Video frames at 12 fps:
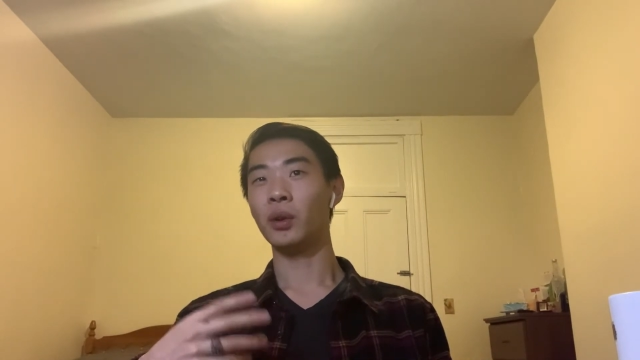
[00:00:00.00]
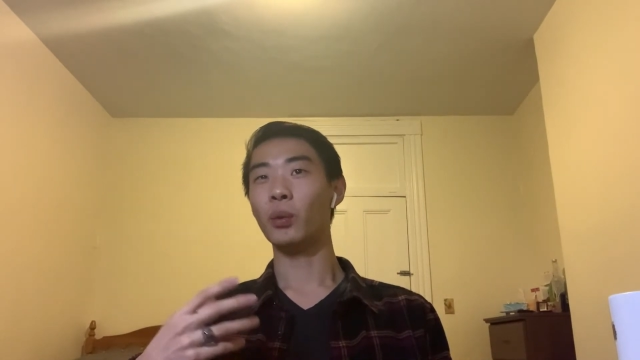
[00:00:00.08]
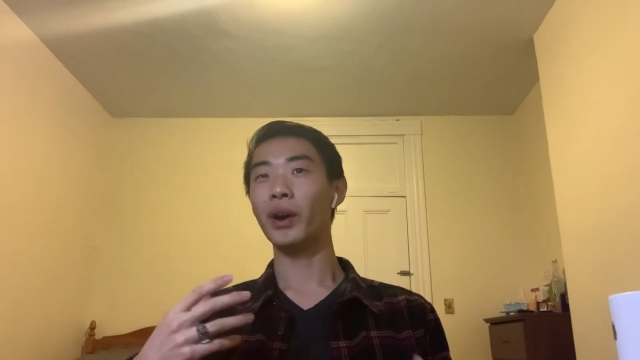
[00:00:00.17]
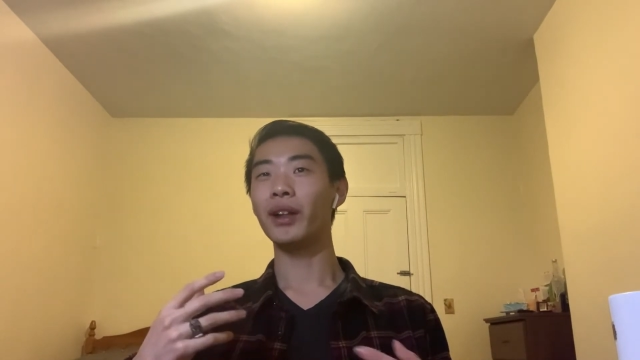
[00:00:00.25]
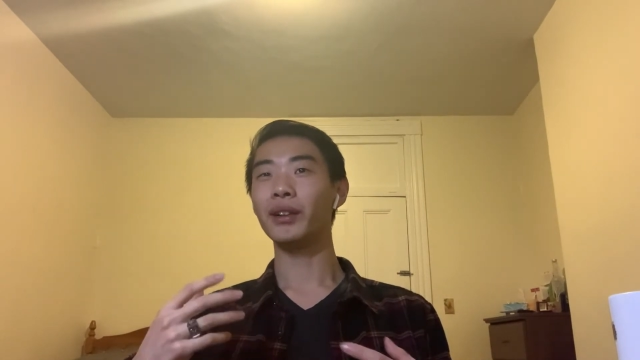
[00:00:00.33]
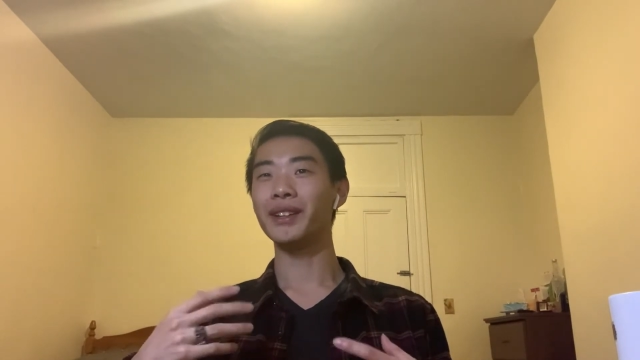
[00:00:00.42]

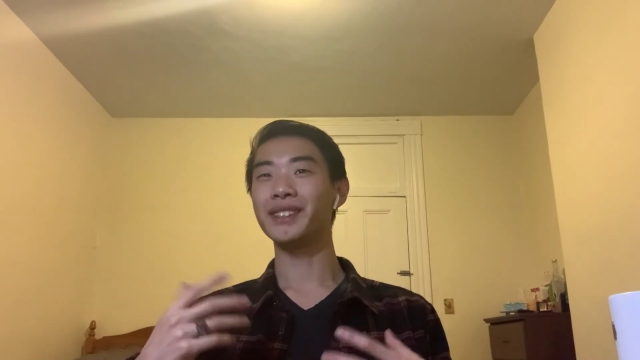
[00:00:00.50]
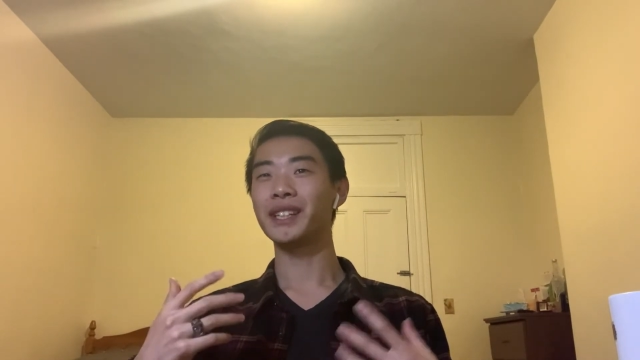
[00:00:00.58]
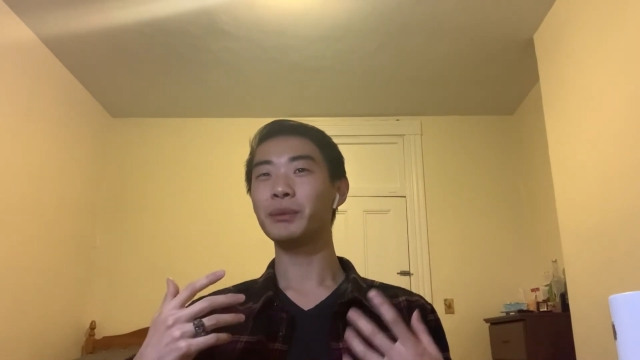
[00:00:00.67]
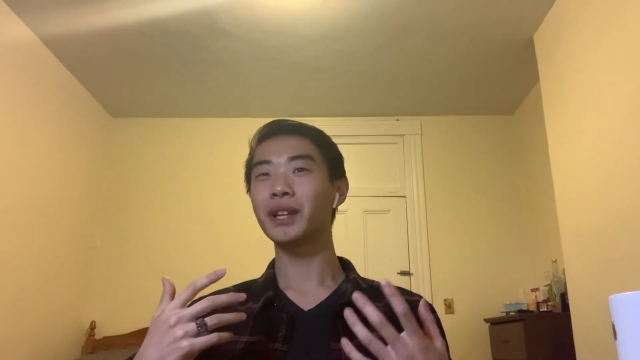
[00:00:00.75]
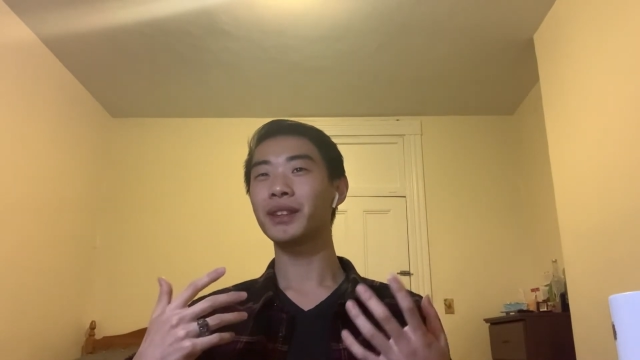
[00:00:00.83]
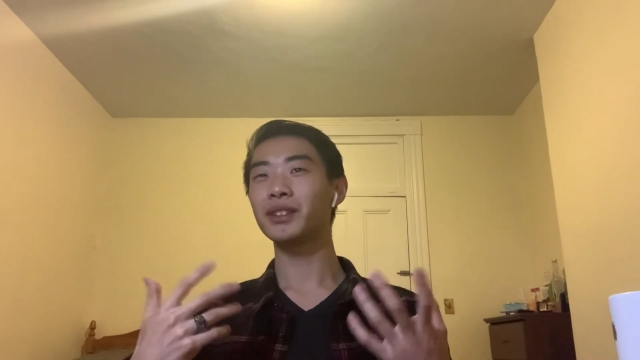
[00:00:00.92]
Well, it
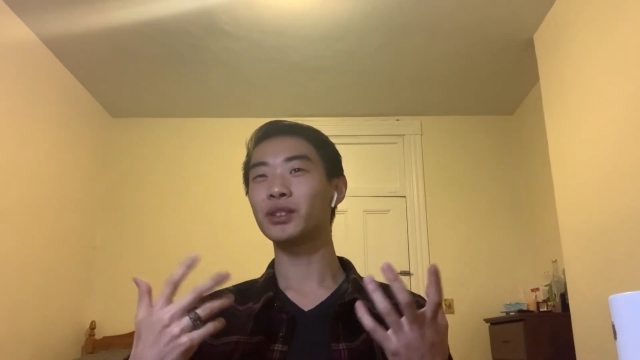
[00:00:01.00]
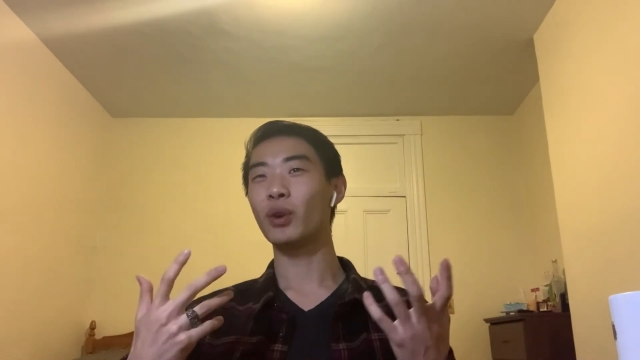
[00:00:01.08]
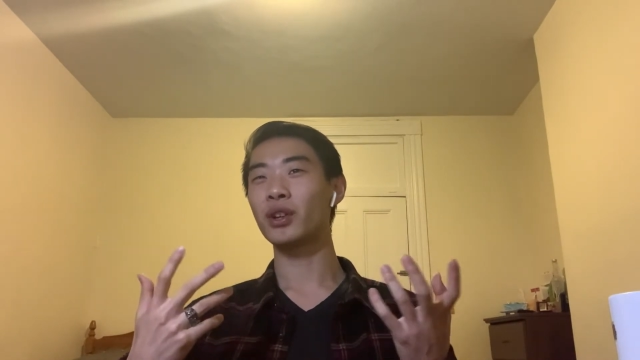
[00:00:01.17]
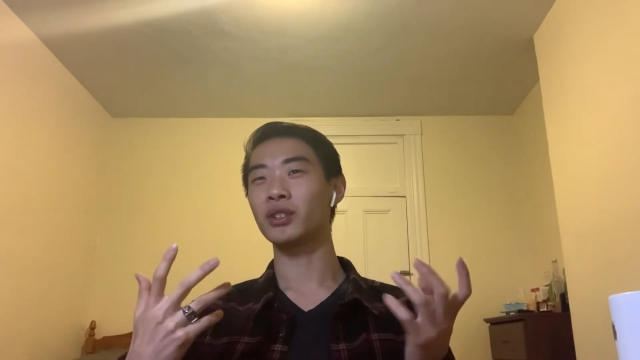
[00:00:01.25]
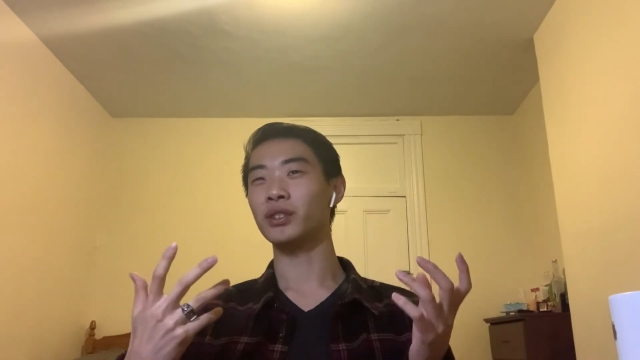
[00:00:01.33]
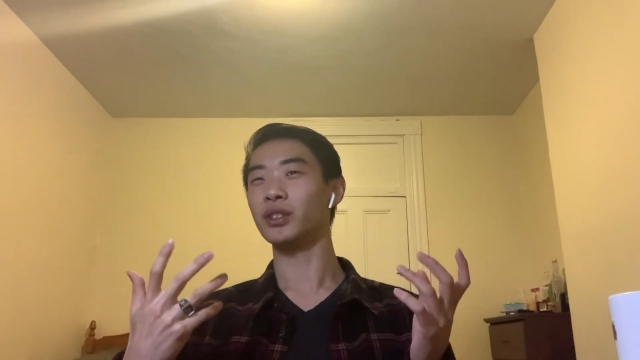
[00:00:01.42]
seems like this
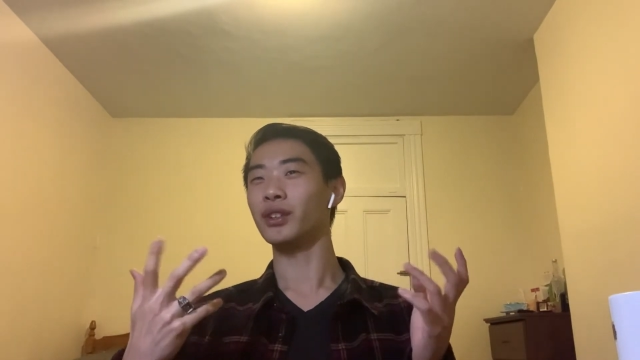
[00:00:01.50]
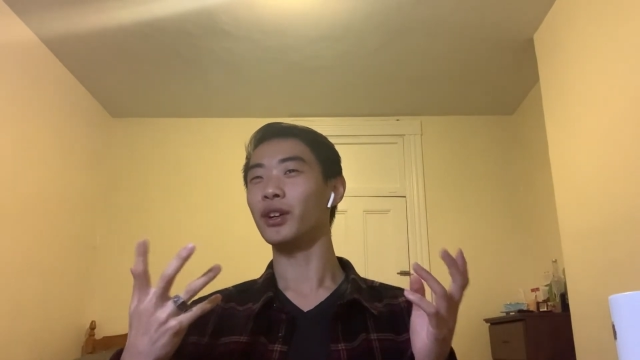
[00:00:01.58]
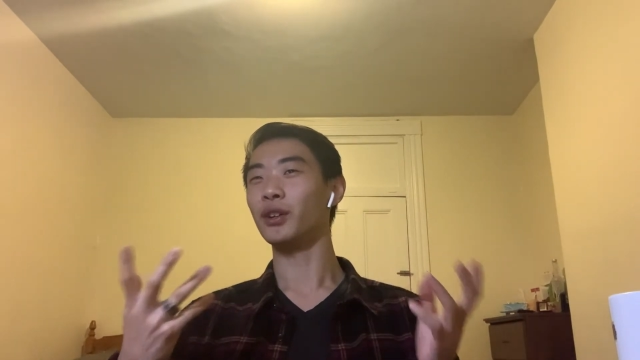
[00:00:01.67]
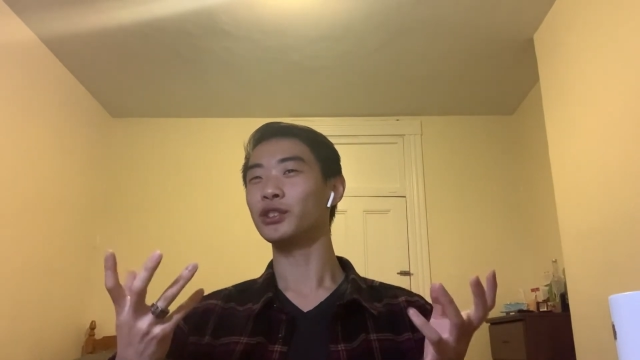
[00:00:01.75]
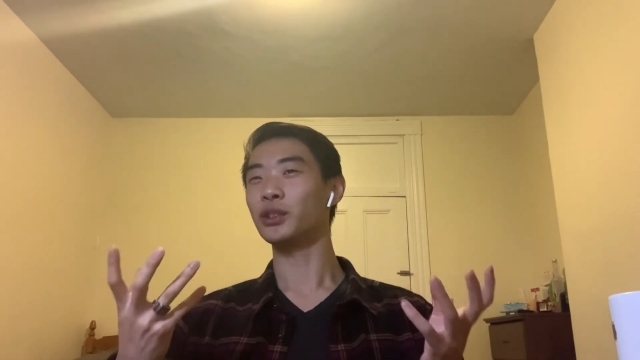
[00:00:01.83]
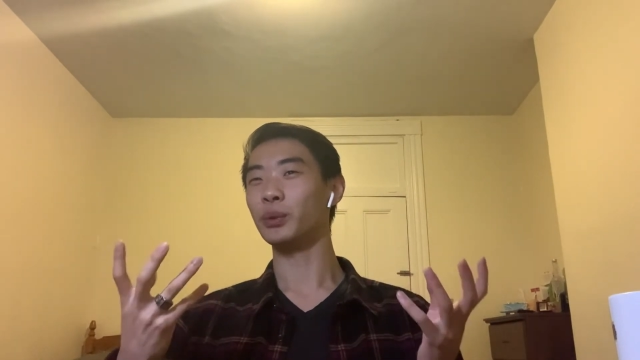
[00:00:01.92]
question is
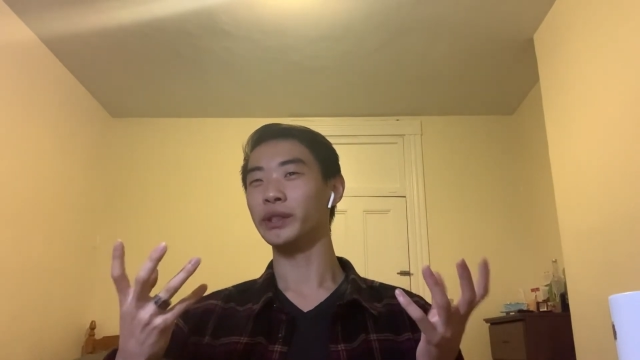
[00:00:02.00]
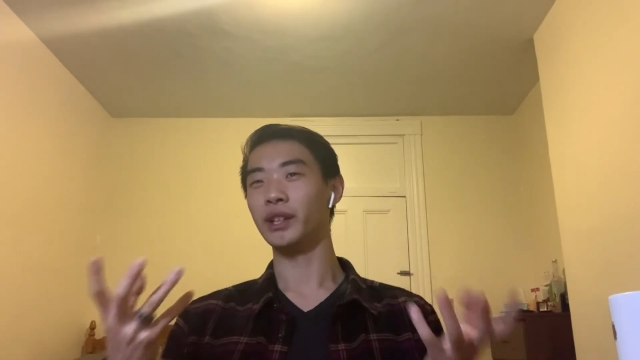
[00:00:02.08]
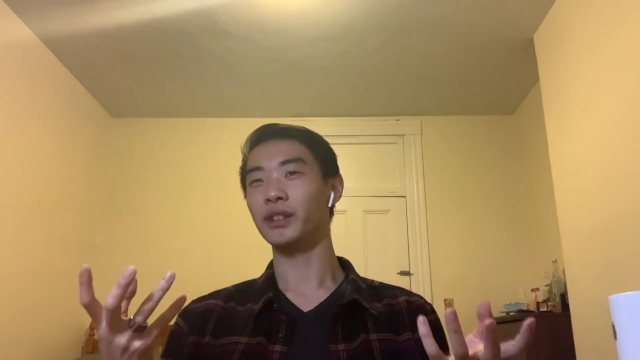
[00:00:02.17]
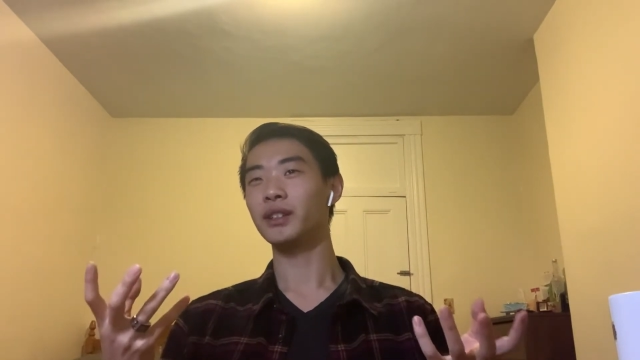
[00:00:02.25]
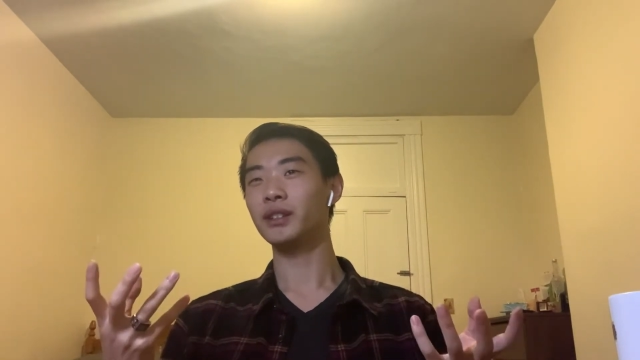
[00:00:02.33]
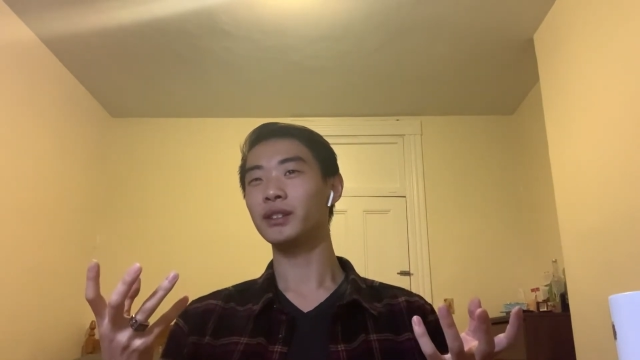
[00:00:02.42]
also
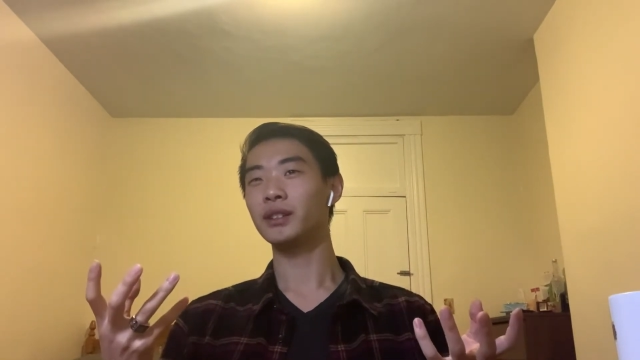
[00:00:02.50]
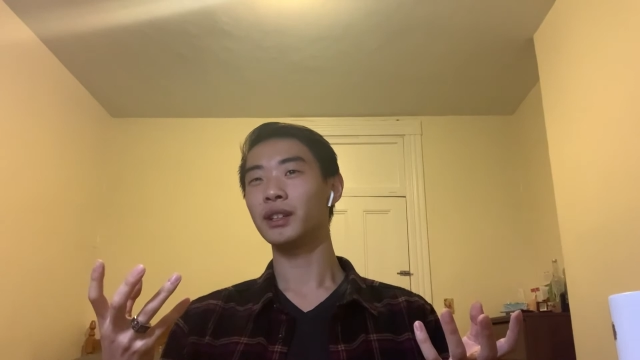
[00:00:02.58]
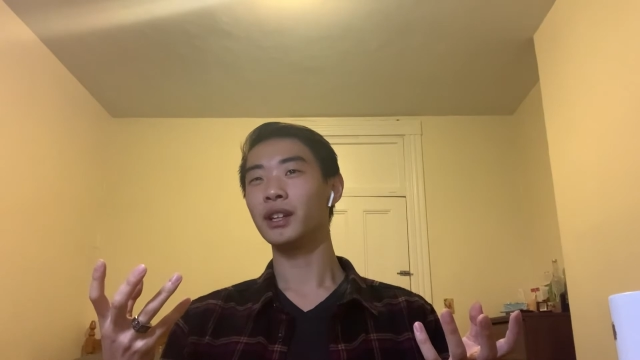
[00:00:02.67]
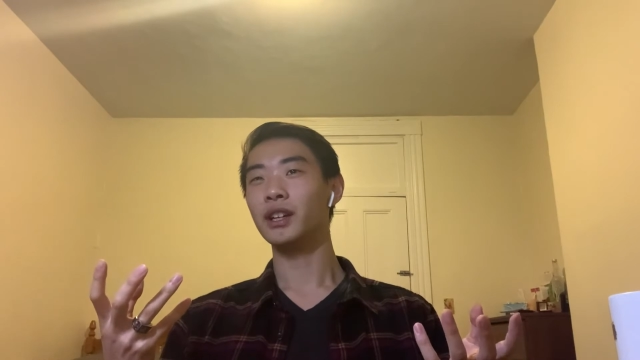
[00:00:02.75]
redundant,